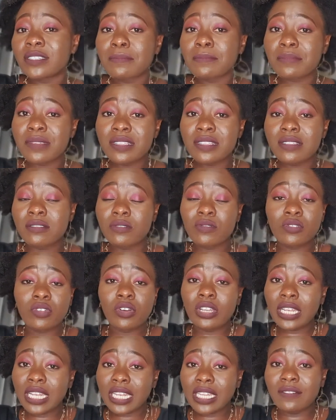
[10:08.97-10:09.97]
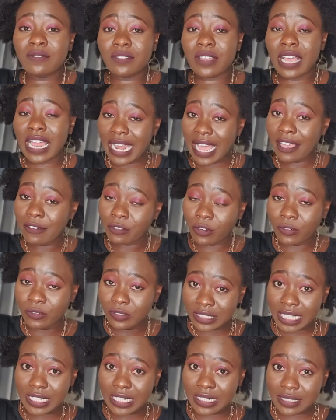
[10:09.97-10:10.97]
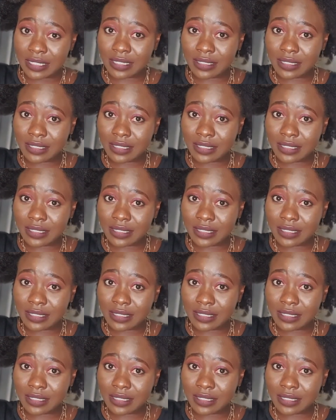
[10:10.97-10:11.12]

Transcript: means you don't live a life of debt.